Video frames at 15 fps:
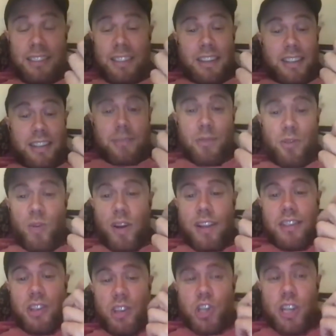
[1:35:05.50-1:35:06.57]
Some crazy
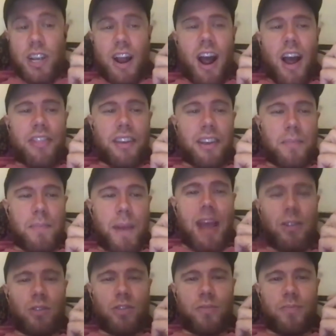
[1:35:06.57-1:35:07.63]
shit. I think male
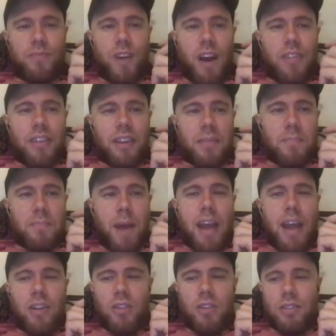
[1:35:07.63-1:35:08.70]

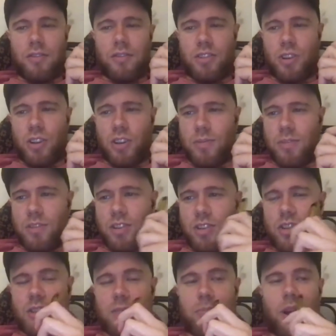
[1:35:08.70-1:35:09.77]
circumcision's
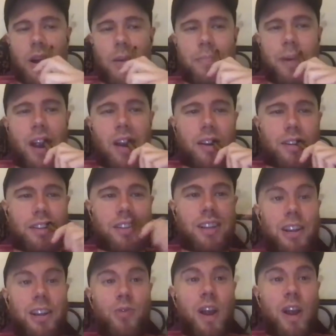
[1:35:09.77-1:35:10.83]
barbaric. Like
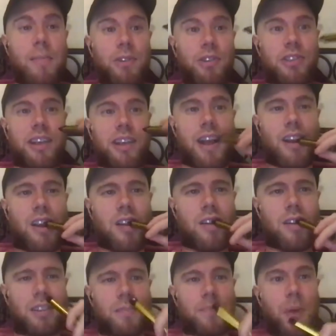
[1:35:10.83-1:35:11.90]
Kramer said, it's a
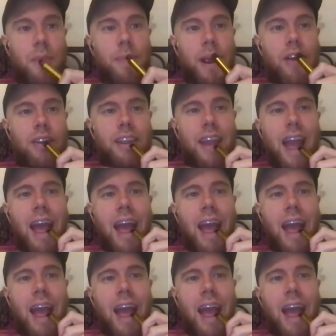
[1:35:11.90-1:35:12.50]
barbaric act.